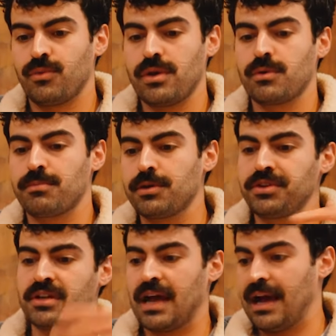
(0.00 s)
we were
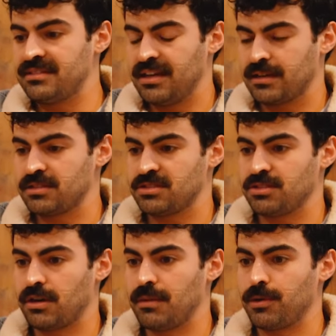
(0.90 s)
building an ad tech
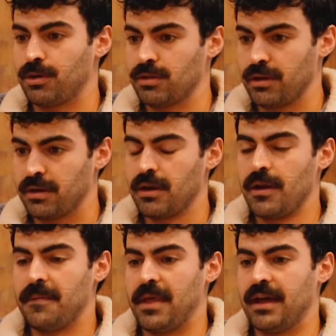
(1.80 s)
startup earlier
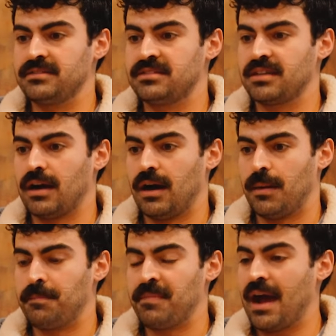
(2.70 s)
and
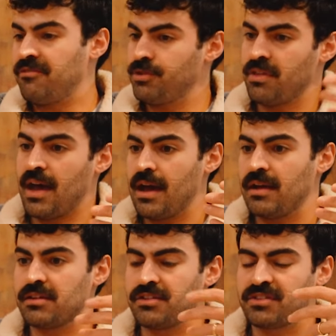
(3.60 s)
um, after
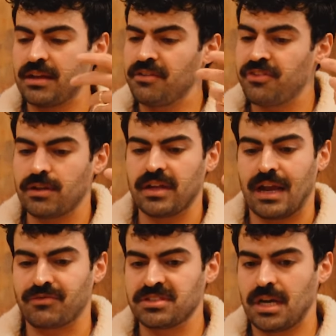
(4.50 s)
that, it kind of felt like
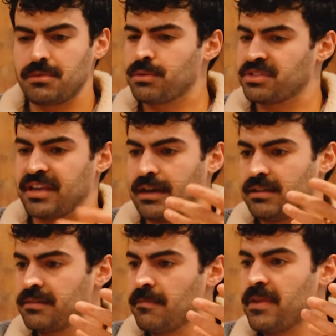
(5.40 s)
every time we were
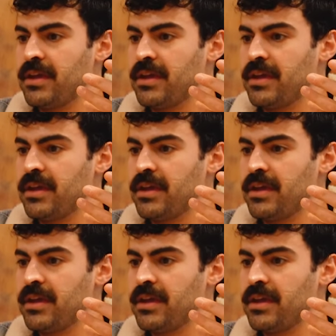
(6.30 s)
scaling,